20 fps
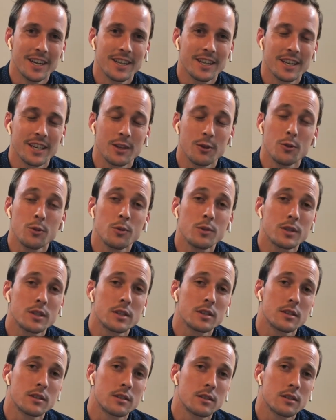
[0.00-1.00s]
he
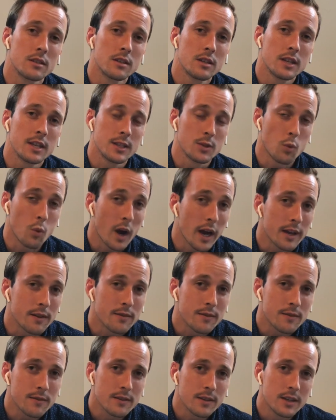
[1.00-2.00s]
loses his
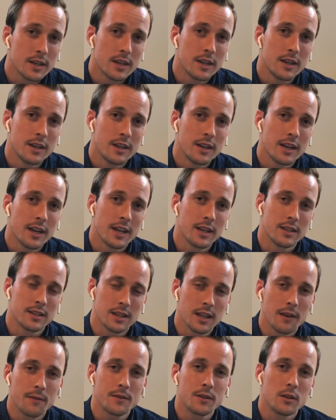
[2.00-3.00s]
wife and is
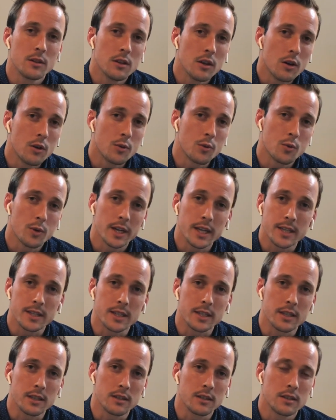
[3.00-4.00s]
left alone
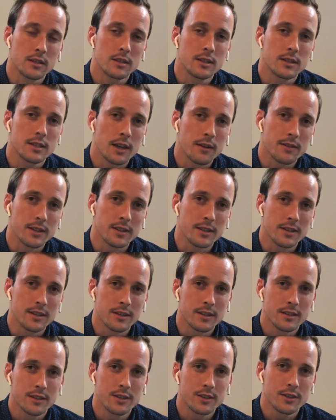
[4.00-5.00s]
raising seven
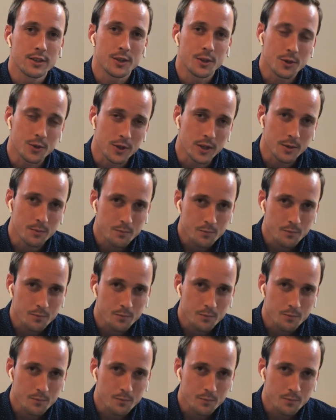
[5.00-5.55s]
children.